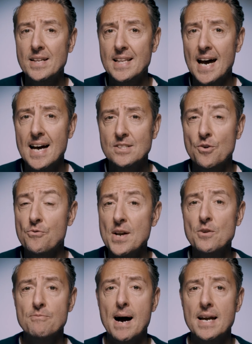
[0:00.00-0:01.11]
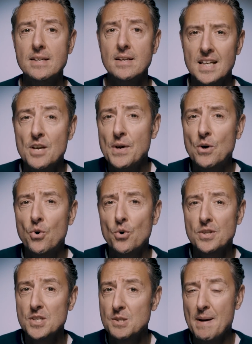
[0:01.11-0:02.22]
I did ask a friend of mine if he
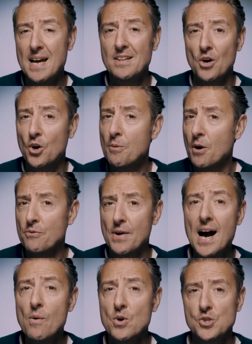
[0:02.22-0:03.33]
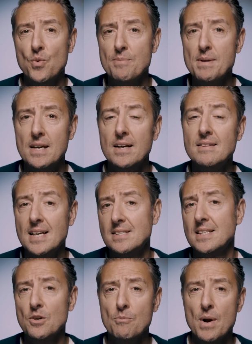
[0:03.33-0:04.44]
could spend a couple of hours with me
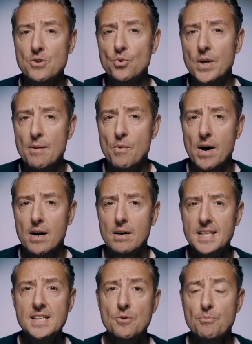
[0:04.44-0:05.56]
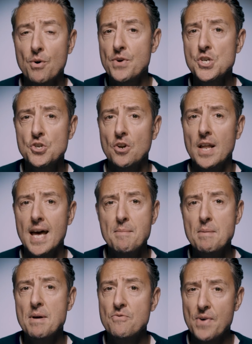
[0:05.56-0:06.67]
testing a brand new camera. He is a professional
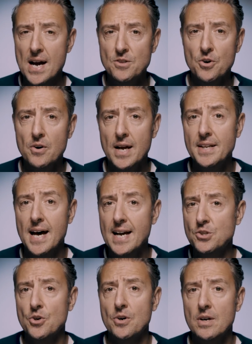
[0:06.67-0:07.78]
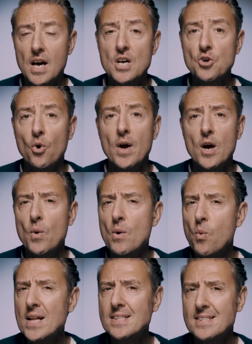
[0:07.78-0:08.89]
MMA fighter and actor. So we
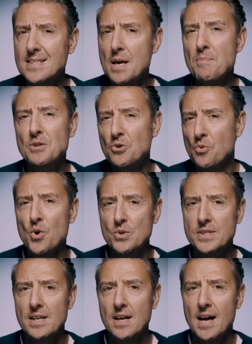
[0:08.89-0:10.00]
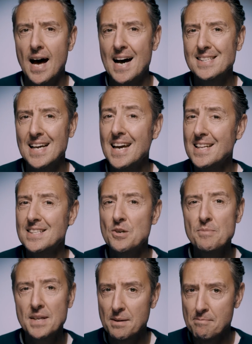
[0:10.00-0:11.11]
went deep into the woods as I had
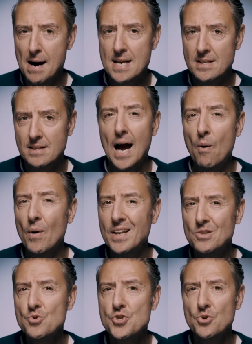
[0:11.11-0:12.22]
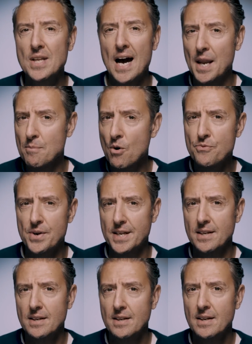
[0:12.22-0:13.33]
something in mind. I wanted to shoot anamorphic
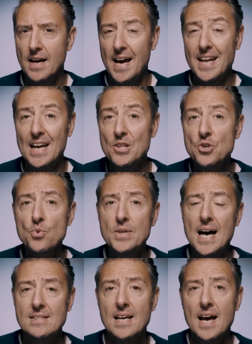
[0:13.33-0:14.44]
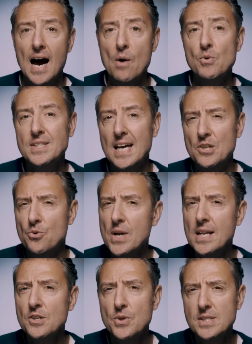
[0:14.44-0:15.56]
and I knew that I would get
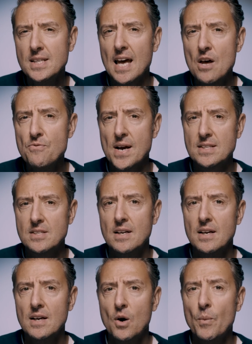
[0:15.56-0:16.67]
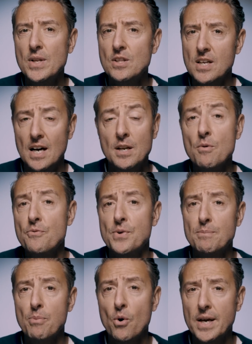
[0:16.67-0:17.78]
really interesting effect with the
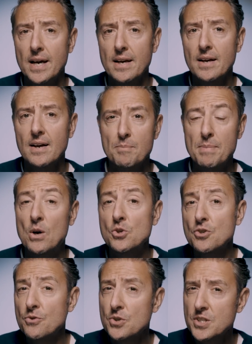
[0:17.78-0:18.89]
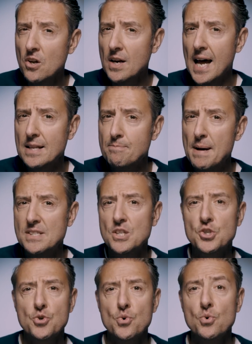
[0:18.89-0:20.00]
anamorphic bokeh because of the sunlight passing
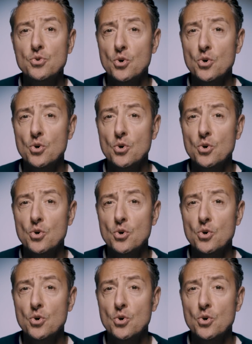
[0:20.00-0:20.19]
through